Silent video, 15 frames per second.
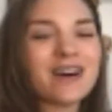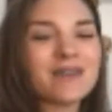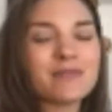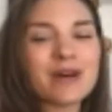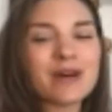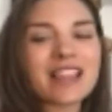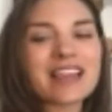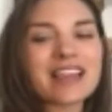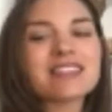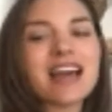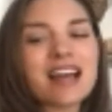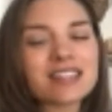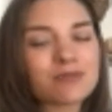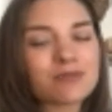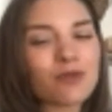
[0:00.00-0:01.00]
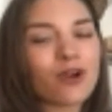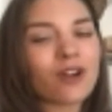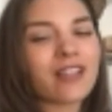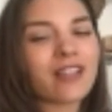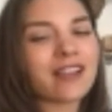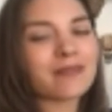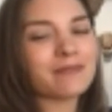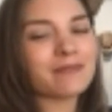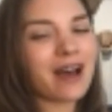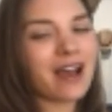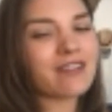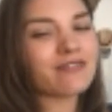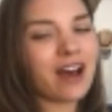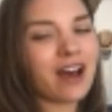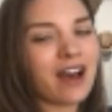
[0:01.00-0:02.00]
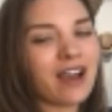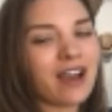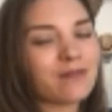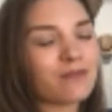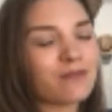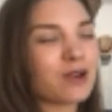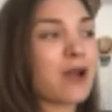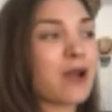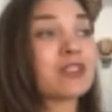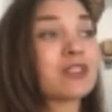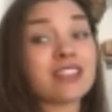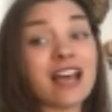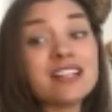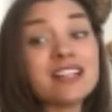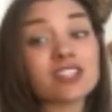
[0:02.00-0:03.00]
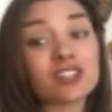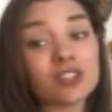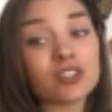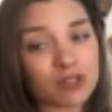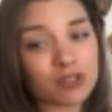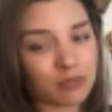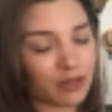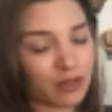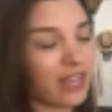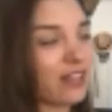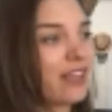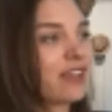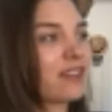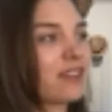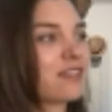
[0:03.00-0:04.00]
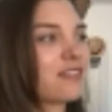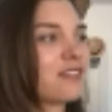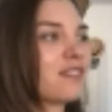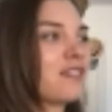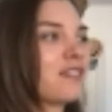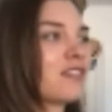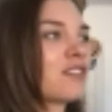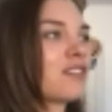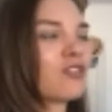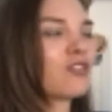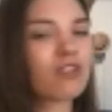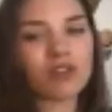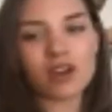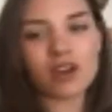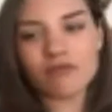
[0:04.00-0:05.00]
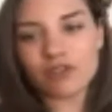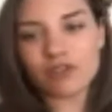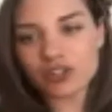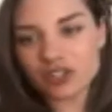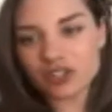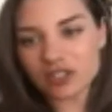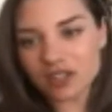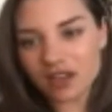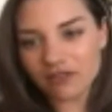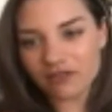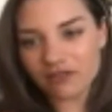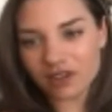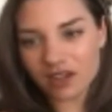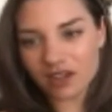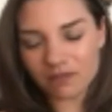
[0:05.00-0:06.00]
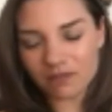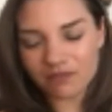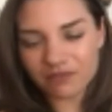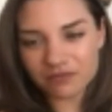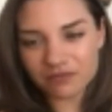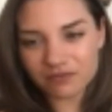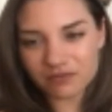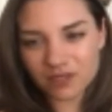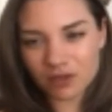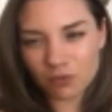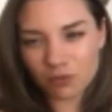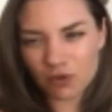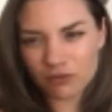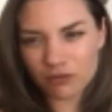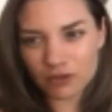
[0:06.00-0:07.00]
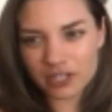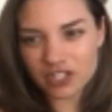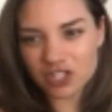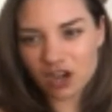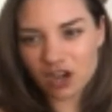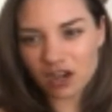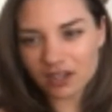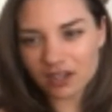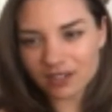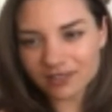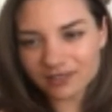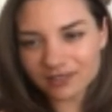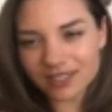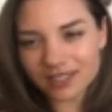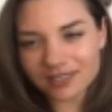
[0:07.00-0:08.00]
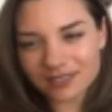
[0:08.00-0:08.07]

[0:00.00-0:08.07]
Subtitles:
But like that's more like my vibe. What I would like to do is play like the grown-up version of Wolverine's daughter, like.